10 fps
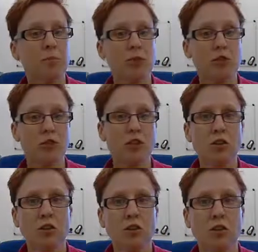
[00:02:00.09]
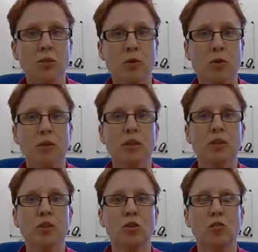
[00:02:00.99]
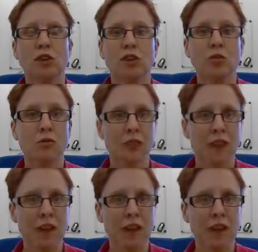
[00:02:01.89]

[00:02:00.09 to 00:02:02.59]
because then you usually work within the context of